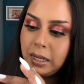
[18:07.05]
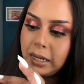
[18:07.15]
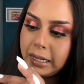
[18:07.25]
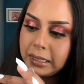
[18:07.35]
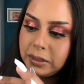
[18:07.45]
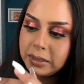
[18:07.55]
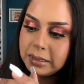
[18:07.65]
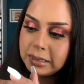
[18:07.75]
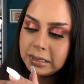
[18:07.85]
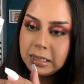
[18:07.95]
like you can
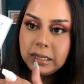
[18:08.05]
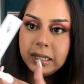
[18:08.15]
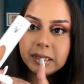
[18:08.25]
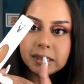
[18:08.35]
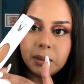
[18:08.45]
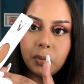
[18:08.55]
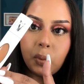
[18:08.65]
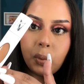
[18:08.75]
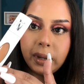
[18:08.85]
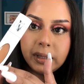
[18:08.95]
see there's some
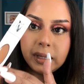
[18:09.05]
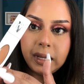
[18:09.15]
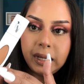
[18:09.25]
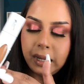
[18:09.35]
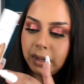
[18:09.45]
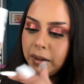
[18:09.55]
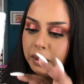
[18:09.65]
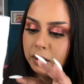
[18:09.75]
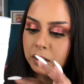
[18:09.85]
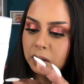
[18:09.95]
oil here